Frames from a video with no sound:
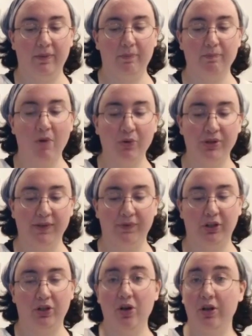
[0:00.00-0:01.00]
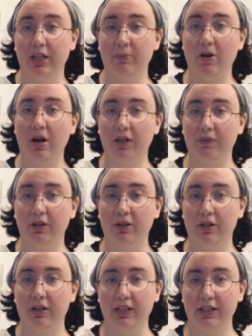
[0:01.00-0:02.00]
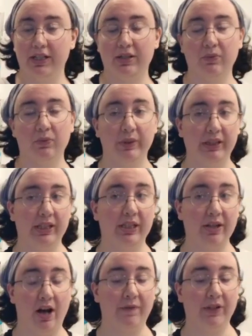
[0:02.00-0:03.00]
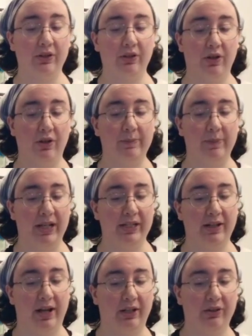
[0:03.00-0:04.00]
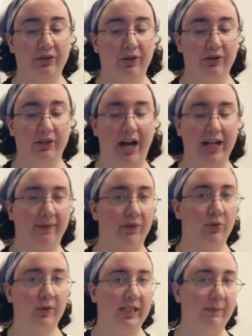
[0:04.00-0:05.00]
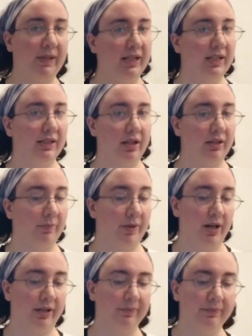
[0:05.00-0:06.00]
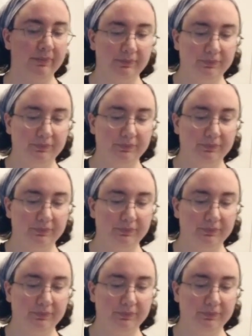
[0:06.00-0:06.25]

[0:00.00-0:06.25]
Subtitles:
most of the cookie part of the cookie is still really soft and good, but it's got a good kind of crispiness on the bottom.